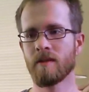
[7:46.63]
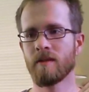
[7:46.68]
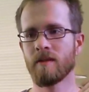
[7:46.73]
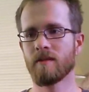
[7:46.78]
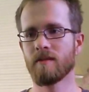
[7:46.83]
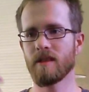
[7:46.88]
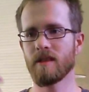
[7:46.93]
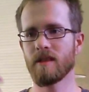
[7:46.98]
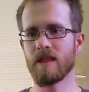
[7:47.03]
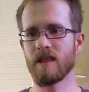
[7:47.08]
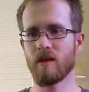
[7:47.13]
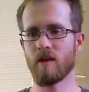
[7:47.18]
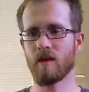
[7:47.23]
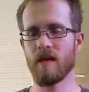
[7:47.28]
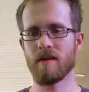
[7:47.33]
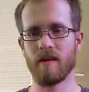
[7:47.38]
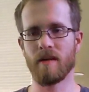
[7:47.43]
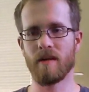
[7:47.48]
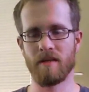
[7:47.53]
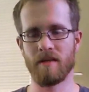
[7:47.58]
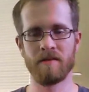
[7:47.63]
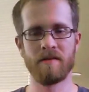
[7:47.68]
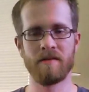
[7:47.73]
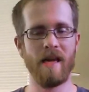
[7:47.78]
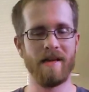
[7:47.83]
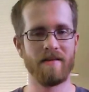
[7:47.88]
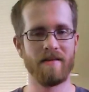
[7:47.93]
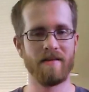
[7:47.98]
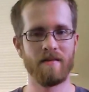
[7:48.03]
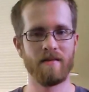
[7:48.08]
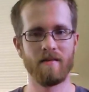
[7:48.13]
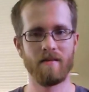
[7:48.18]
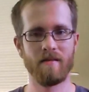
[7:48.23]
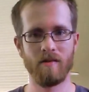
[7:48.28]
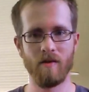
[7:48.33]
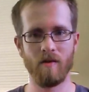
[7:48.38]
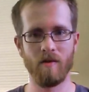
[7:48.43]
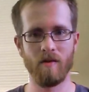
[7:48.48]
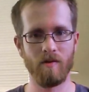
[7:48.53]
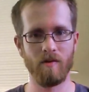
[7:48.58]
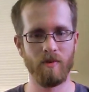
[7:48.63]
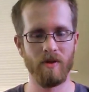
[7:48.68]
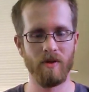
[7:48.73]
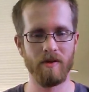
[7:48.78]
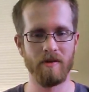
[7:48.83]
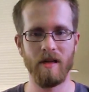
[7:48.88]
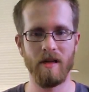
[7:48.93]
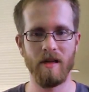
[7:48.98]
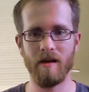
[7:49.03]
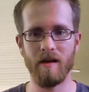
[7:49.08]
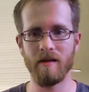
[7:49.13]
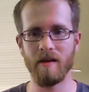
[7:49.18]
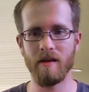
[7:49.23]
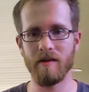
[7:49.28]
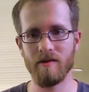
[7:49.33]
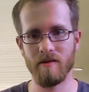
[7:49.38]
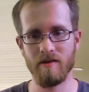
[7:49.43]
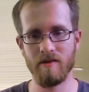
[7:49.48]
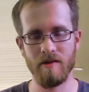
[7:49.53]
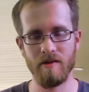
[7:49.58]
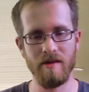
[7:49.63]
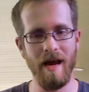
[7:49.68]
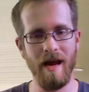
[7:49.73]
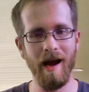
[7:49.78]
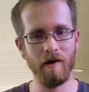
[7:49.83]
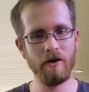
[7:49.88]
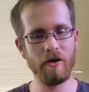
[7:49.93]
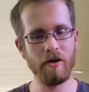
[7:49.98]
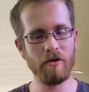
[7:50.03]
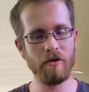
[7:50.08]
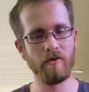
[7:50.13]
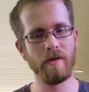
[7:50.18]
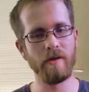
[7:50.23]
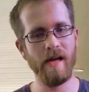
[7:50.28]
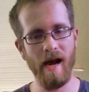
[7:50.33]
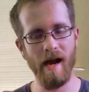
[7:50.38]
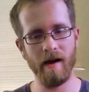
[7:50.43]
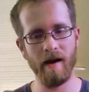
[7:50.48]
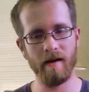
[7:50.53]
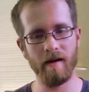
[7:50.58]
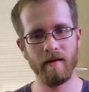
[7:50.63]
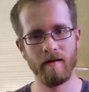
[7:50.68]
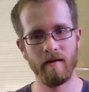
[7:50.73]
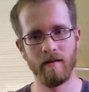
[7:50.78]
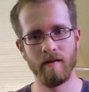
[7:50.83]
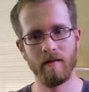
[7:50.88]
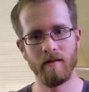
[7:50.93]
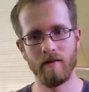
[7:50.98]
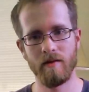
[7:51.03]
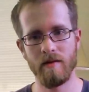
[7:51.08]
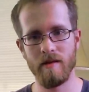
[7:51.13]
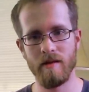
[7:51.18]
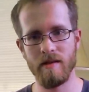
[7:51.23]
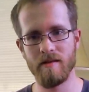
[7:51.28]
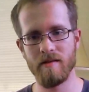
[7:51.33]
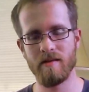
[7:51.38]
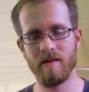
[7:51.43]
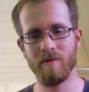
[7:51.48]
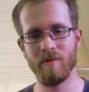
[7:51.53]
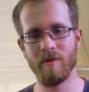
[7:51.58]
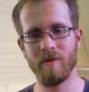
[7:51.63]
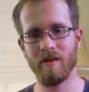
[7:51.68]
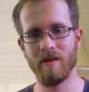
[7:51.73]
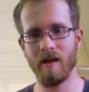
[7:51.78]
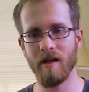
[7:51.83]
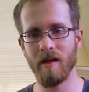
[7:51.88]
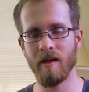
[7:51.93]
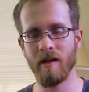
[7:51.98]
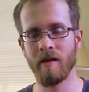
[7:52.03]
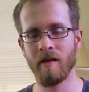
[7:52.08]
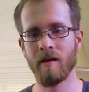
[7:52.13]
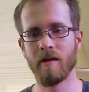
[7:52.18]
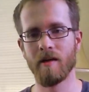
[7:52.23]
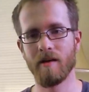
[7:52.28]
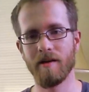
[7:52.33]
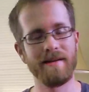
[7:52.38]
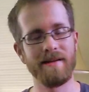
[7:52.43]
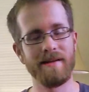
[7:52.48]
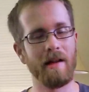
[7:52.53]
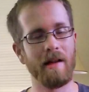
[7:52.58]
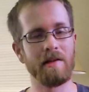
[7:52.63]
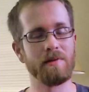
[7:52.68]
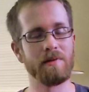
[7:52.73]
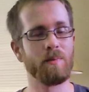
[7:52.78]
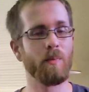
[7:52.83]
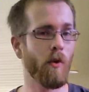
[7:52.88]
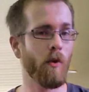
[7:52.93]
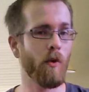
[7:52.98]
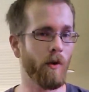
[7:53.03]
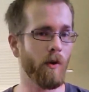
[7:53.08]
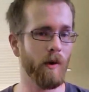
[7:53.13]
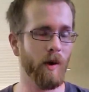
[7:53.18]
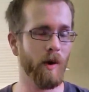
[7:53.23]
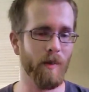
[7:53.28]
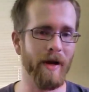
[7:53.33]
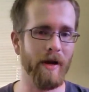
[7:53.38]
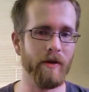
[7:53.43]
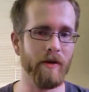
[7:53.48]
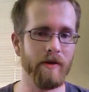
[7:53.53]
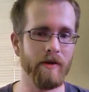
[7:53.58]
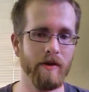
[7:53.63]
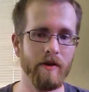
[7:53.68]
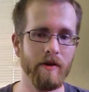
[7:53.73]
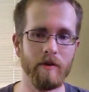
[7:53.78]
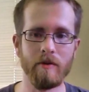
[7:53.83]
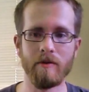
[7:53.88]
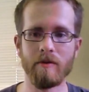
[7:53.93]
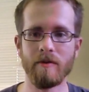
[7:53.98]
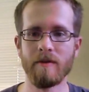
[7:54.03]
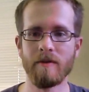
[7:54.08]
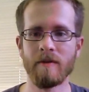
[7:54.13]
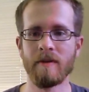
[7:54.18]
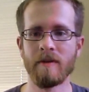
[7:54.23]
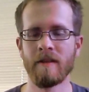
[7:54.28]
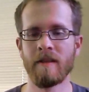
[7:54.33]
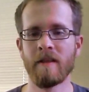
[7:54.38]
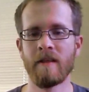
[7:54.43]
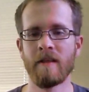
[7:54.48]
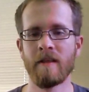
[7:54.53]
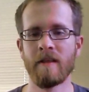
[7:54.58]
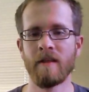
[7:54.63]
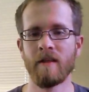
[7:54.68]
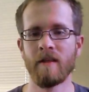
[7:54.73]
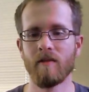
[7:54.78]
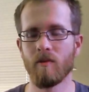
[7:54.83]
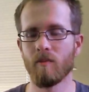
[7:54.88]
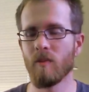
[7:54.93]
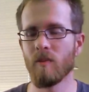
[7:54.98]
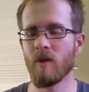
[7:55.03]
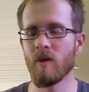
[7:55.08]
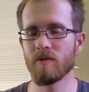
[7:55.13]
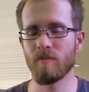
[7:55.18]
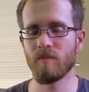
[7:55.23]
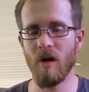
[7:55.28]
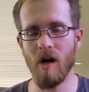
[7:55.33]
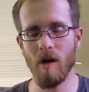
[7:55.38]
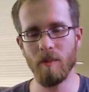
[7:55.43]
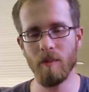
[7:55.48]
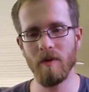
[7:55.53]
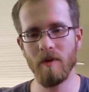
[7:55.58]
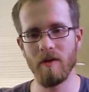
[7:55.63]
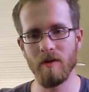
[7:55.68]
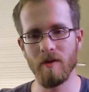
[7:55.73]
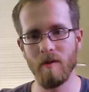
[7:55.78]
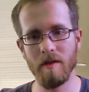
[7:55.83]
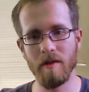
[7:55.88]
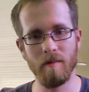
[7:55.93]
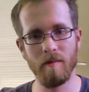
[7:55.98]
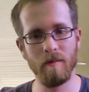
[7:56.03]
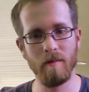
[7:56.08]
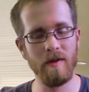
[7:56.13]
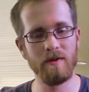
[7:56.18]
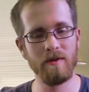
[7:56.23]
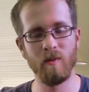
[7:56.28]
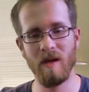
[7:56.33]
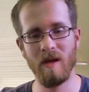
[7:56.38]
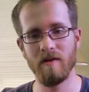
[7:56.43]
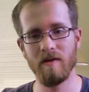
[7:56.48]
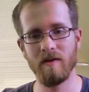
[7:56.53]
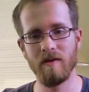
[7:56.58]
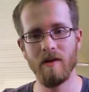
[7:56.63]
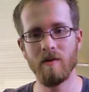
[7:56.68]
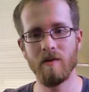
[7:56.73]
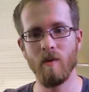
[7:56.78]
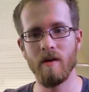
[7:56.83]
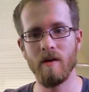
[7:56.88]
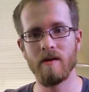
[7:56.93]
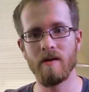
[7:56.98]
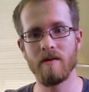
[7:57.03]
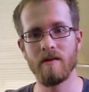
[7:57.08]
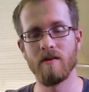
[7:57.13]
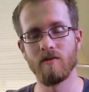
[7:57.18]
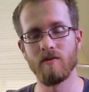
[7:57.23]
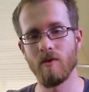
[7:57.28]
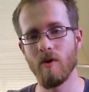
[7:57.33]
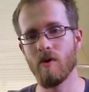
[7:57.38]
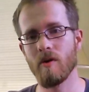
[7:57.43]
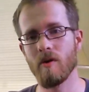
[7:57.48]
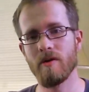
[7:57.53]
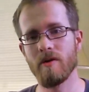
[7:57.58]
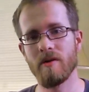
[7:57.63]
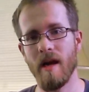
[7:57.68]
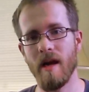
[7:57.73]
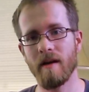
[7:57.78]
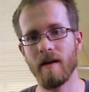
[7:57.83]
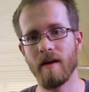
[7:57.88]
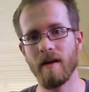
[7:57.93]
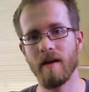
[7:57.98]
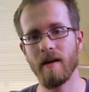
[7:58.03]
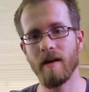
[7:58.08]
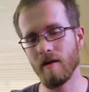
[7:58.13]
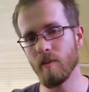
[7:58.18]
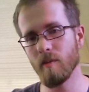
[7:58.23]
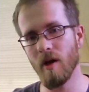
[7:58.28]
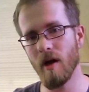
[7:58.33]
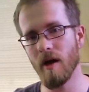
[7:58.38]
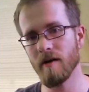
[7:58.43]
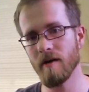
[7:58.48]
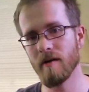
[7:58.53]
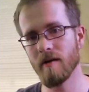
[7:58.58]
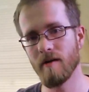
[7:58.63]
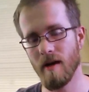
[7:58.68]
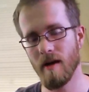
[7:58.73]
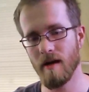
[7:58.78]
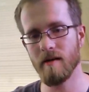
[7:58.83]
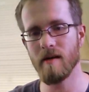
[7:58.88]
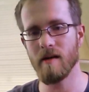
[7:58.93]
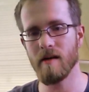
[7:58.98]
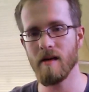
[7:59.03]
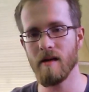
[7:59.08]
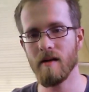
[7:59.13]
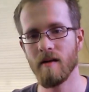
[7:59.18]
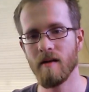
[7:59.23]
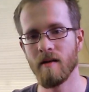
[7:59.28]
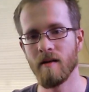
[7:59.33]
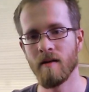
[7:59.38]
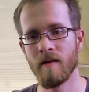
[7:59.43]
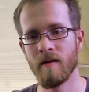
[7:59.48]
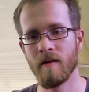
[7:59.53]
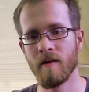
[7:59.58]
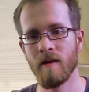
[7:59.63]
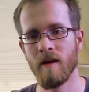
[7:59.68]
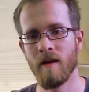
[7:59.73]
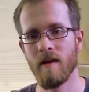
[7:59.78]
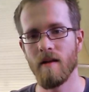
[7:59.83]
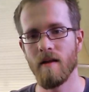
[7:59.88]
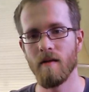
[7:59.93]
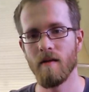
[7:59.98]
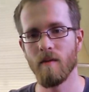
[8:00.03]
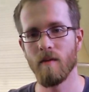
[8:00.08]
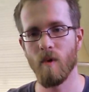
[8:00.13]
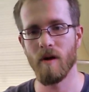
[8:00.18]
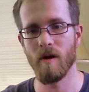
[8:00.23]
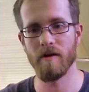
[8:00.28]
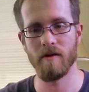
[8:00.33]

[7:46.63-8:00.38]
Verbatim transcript: you know assess your personality. So just how you react to these stimuli can tell us more about you. The most popular one, the most well-known one is the Rorschach inkblot technique where you're